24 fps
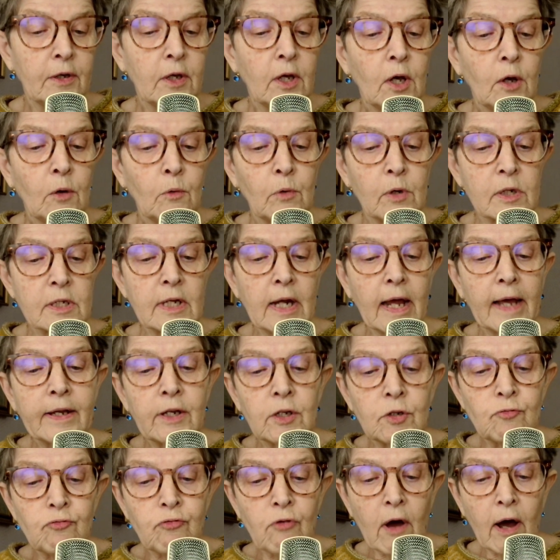was like a
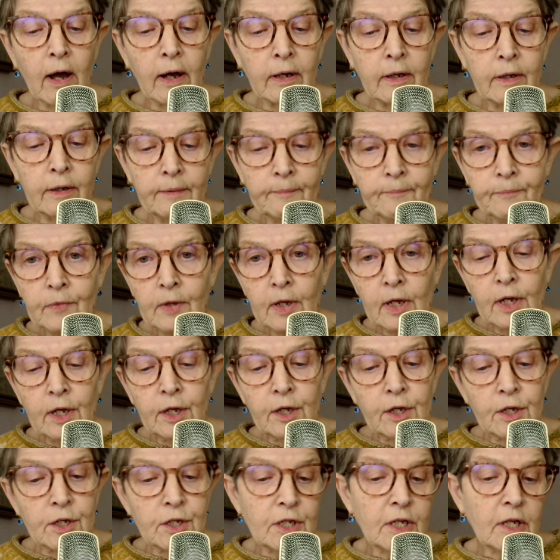drug.
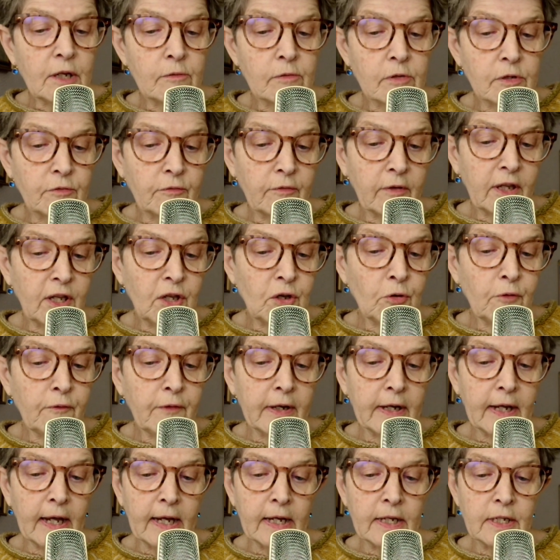She was
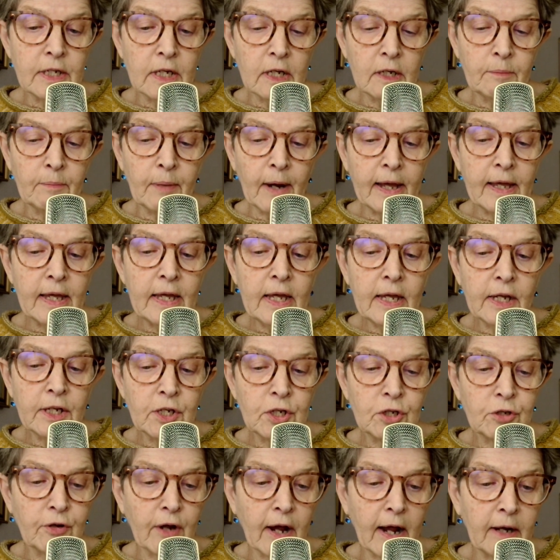rejuvenated by
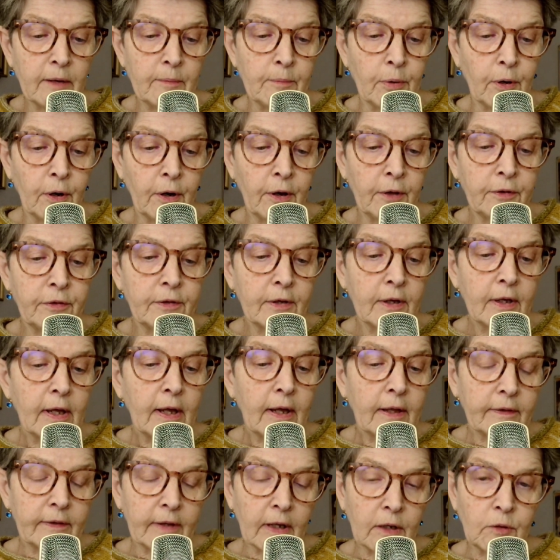each childbirth
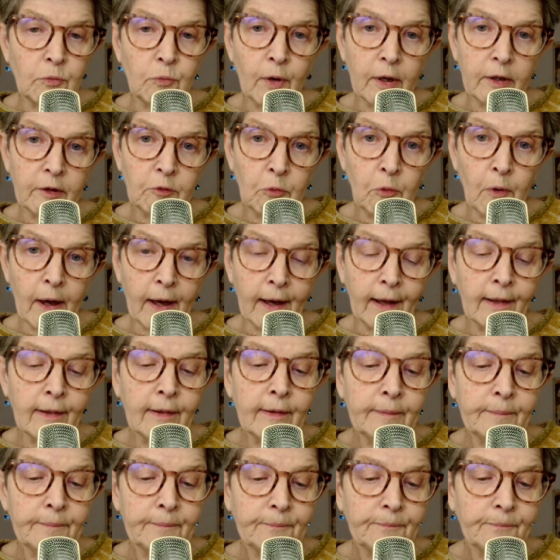that went
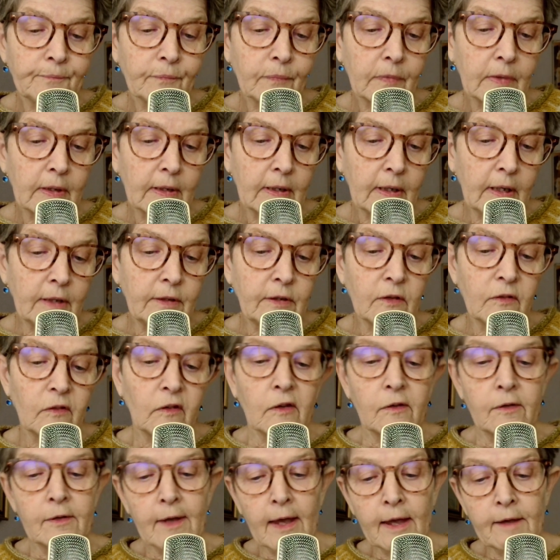well. It is the
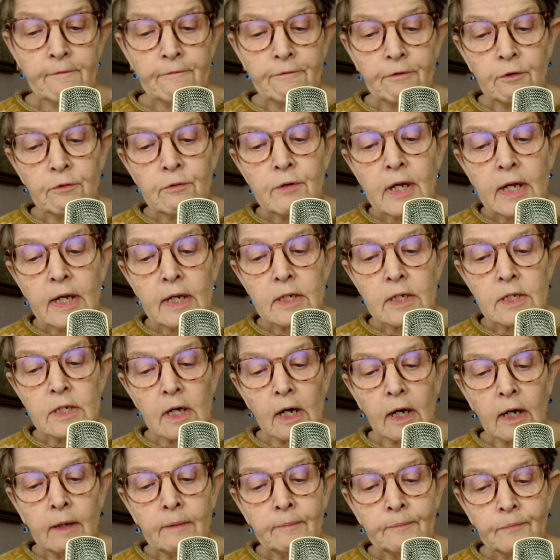same for
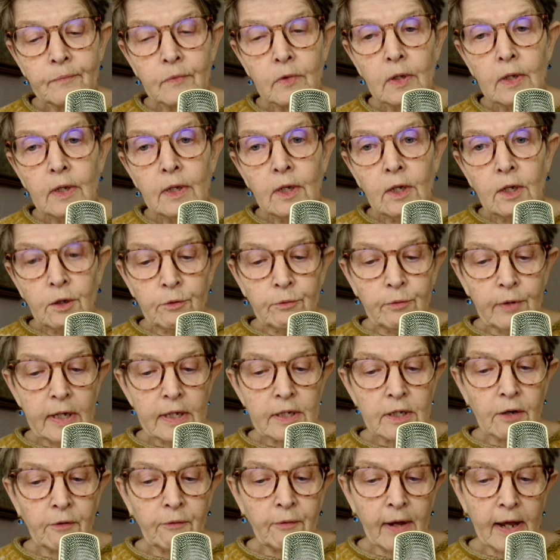Rita.
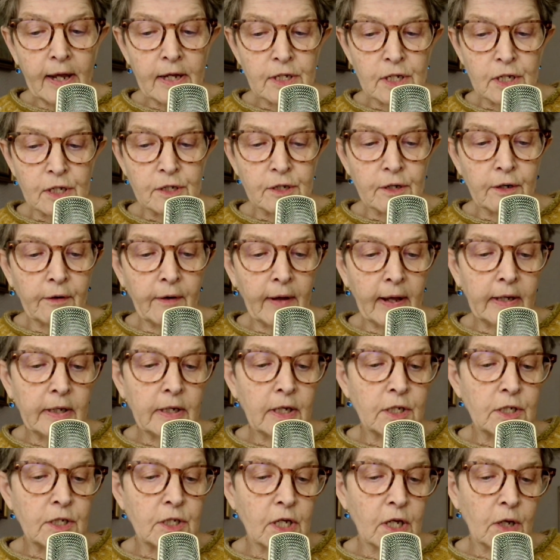Rita raises her
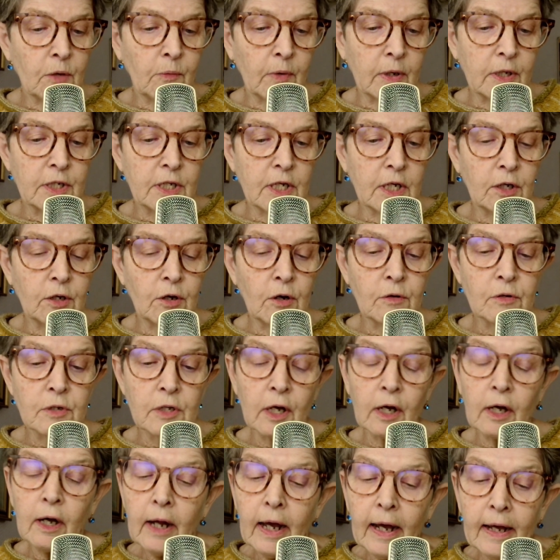energy when she knows a
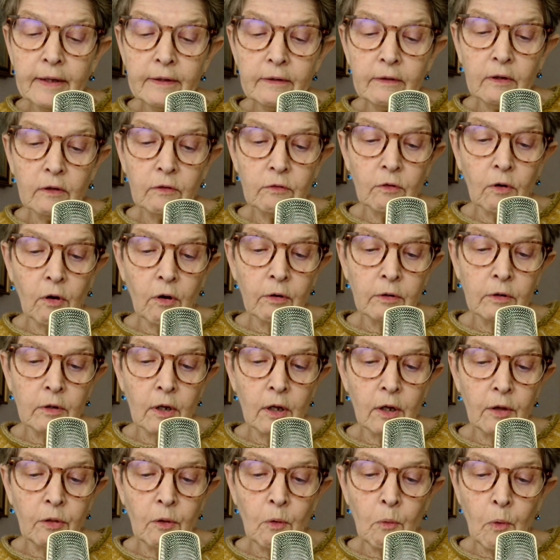client is on
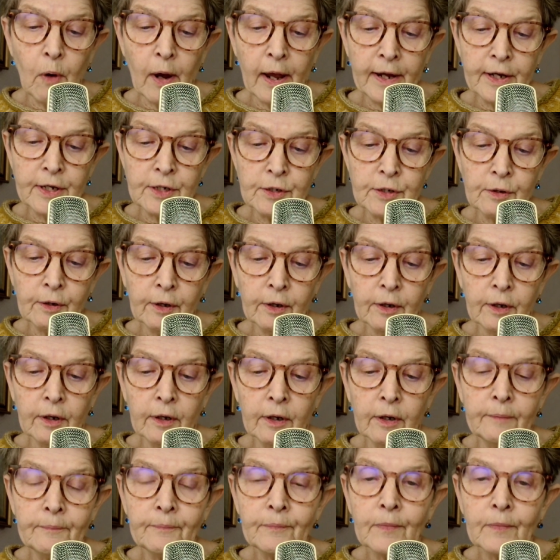the way to her.